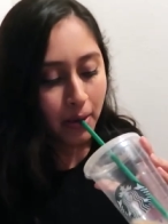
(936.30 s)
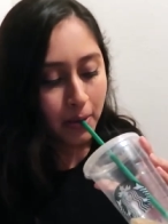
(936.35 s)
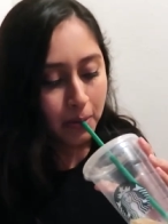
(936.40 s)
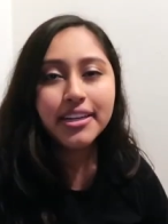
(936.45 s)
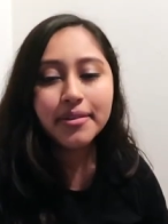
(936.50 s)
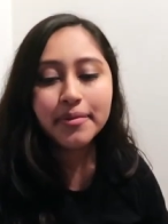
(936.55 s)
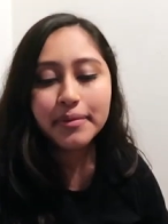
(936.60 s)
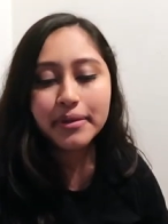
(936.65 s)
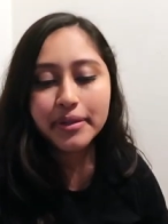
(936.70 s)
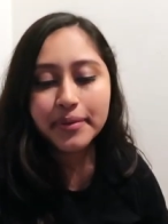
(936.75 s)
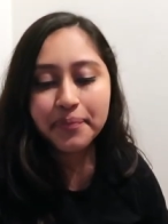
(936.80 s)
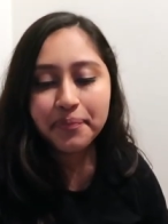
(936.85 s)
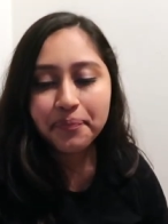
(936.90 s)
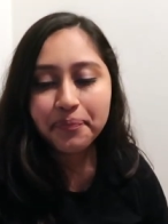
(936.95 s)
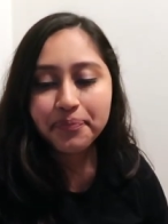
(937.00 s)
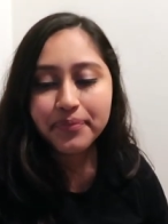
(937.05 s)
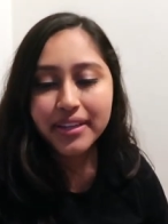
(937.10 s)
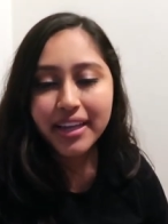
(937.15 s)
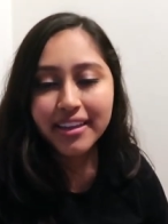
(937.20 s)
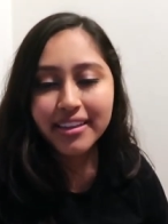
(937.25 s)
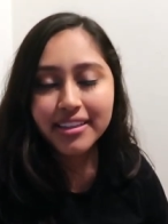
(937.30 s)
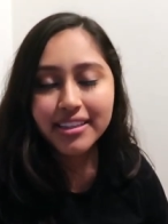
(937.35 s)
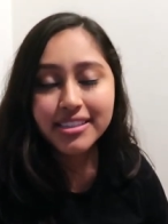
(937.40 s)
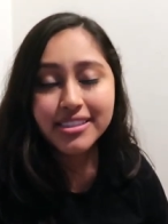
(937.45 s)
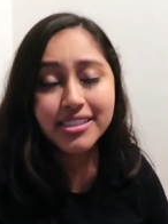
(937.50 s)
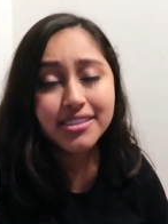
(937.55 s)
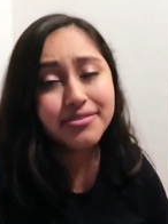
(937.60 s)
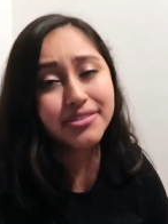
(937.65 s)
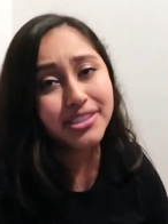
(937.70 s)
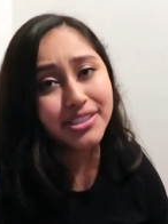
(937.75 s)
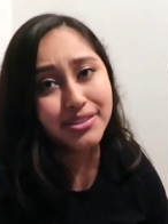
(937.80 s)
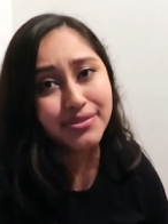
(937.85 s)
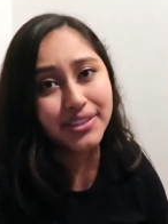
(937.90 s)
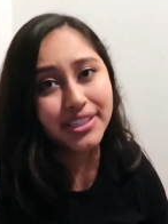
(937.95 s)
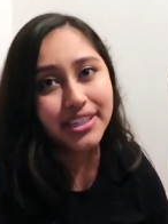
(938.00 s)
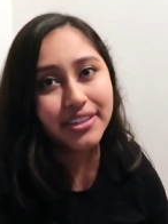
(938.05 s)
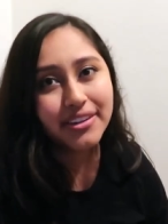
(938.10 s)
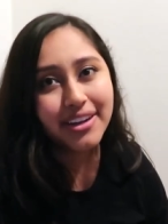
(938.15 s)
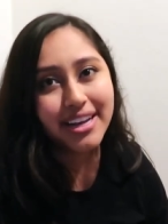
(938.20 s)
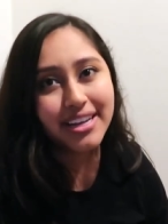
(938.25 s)
Alright, well, I think that's it for this
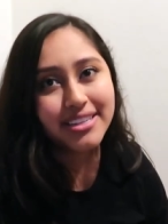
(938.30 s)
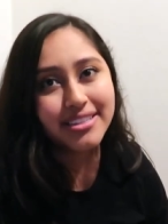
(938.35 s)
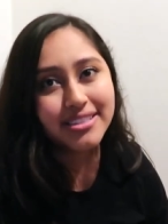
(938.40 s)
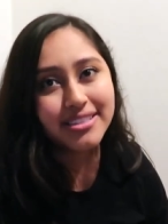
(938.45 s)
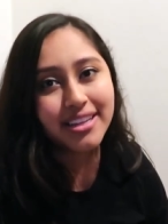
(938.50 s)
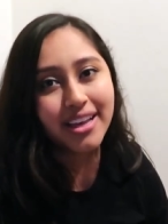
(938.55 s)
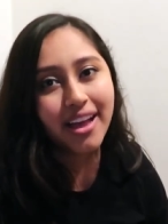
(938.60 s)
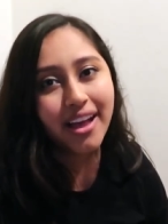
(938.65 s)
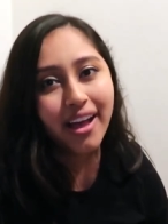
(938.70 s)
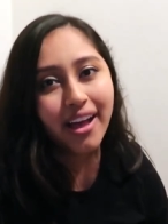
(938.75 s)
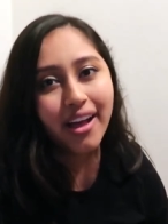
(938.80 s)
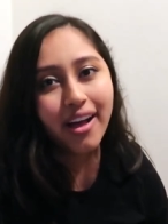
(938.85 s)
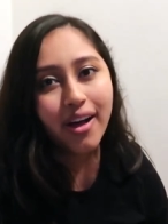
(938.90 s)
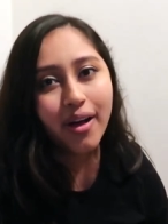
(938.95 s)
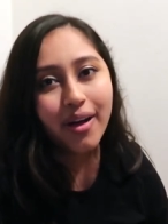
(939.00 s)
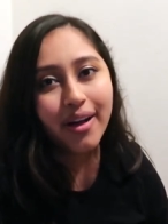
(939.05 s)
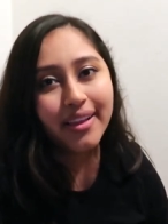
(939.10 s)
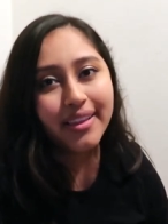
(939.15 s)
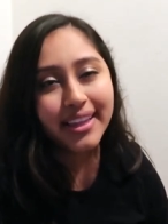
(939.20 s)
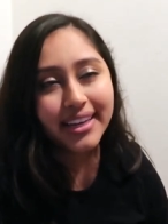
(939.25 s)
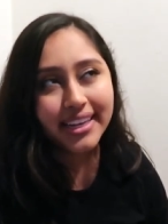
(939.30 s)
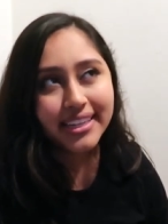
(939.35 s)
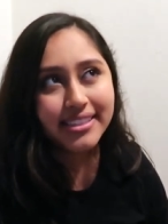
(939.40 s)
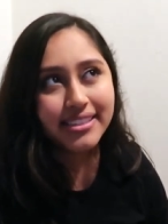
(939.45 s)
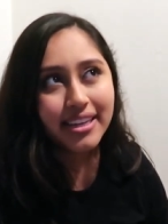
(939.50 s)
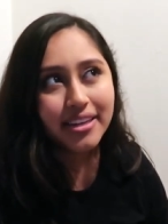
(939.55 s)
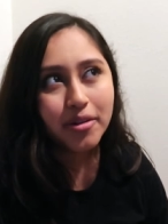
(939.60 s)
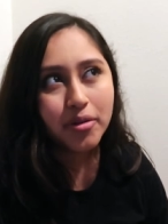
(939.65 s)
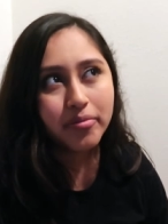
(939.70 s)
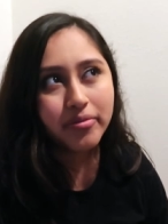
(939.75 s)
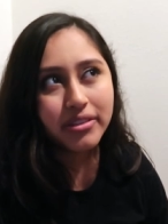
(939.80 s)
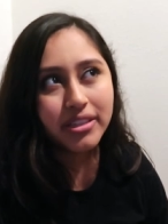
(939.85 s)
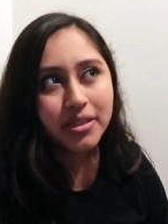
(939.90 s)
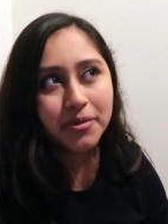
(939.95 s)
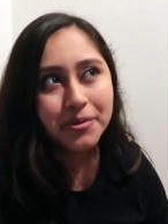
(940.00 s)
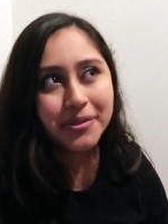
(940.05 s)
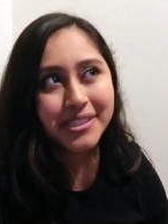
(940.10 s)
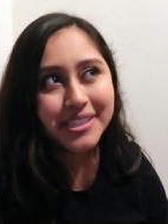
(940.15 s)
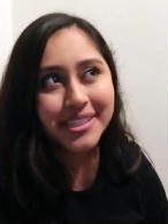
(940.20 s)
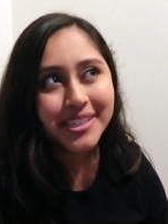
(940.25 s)
video, guys. Like I said, hopefully
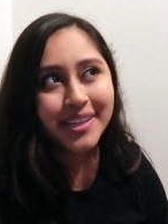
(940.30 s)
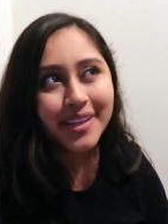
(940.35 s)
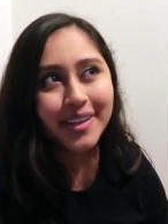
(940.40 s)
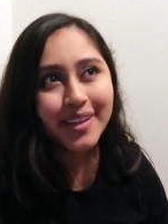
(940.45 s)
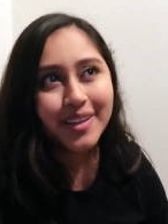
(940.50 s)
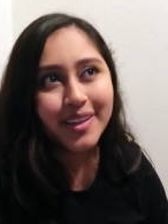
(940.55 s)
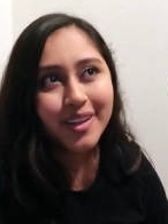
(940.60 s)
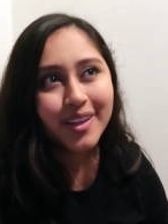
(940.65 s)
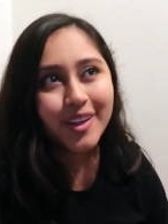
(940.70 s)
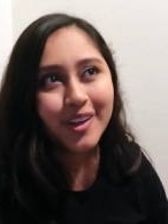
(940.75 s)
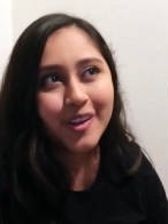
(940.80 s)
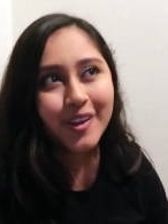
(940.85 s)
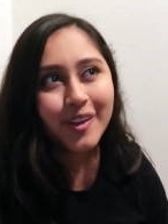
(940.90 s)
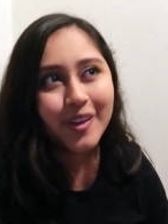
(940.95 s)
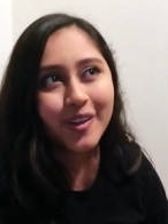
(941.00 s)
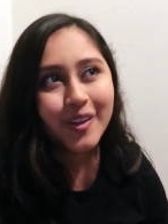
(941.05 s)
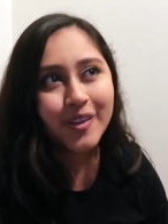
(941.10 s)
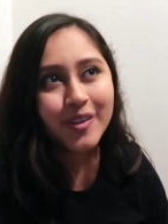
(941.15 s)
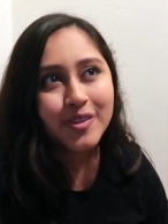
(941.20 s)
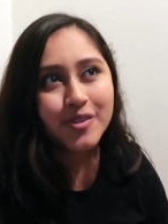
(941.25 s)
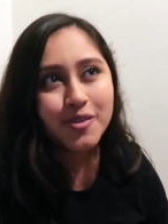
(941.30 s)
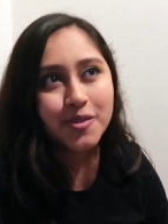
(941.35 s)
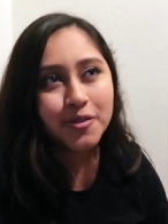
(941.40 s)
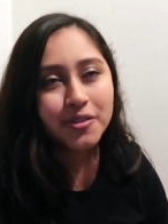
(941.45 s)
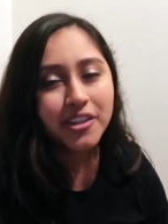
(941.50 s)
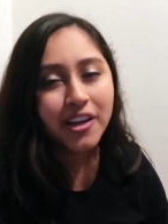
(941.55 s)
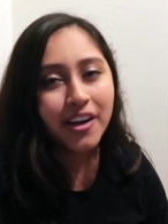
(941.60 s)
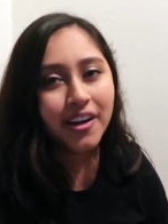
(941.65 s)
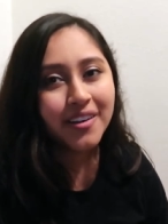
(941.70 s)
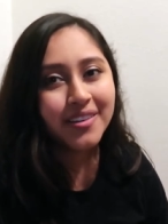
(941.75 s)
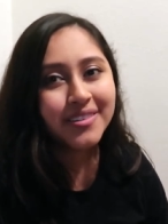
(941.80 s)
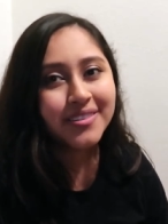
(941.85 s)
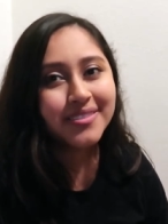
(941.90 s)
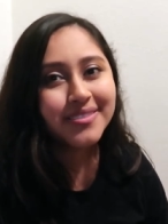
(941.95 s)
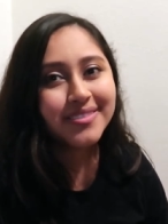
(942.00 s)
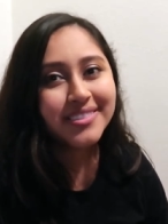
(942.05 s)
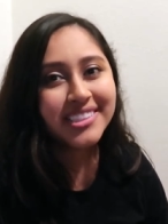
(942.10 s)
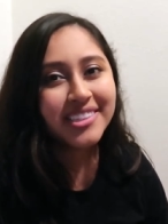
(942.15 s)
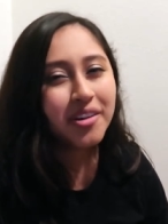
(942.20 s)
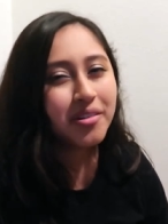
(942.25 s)
it wasn't too long,
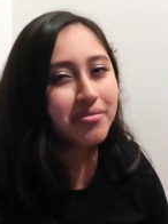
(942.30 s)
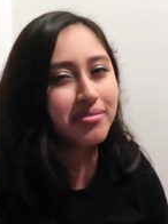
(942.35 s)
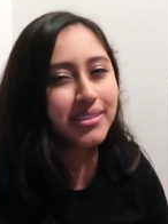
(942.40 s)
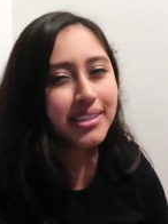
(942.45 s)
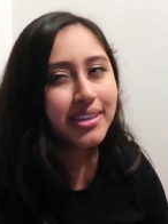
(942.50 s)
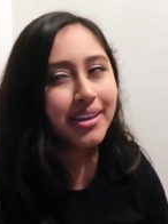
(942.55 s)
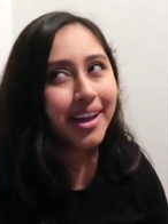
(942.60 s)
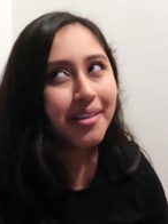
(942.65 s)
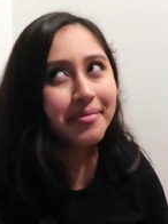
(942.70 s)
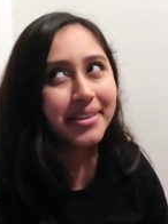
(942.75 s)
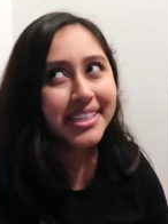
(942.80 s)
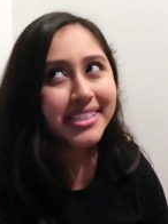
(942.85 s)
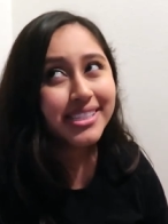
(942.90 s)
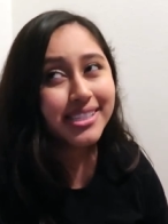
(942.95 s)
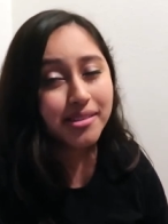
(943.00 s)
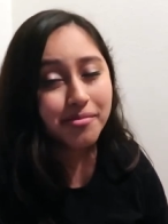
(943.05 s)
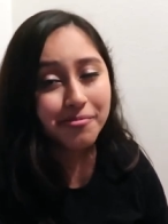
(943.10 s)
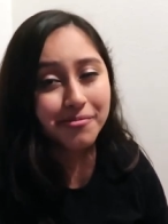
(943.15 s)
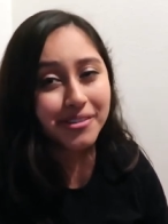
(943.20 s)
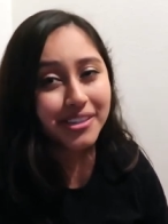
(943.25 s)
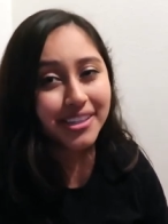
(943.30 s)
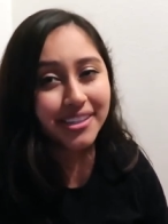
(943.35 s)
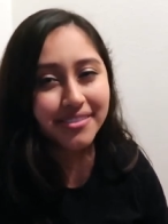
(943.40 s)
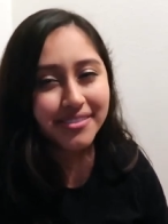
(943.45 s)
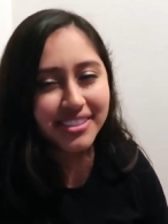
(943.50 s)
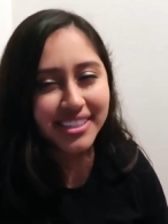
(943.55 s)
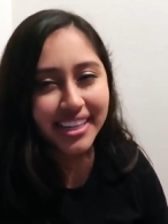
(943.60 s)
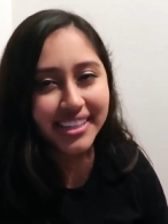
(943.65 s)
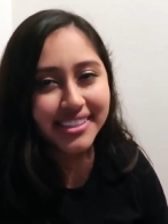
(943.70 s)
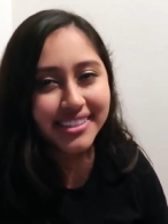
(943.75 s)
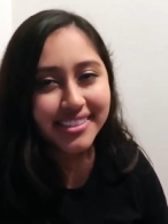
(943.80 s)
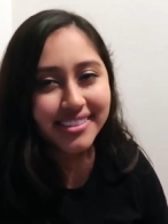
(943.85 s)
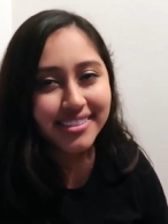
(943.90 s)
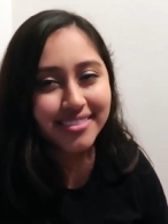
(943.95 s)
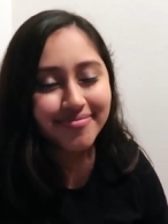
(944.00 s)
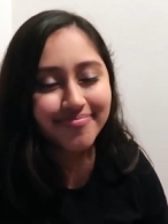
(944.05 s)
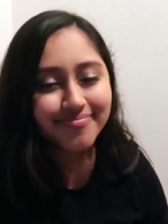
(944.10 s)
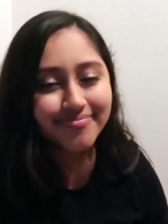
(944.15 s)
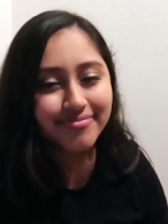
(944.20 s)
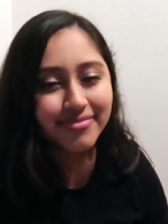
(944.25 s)
and hopefully I made somewhat of sense.
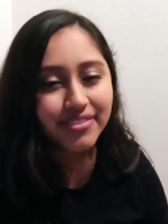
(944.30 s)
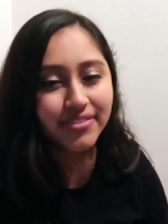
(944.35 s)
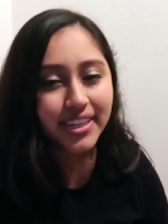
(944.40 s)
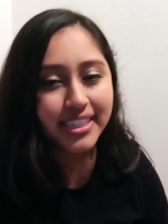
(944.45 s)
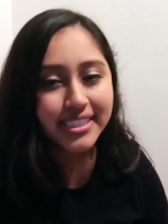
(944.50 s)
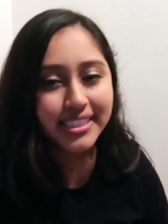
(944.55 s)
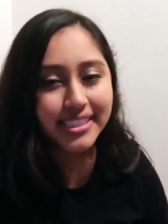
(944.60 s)
If I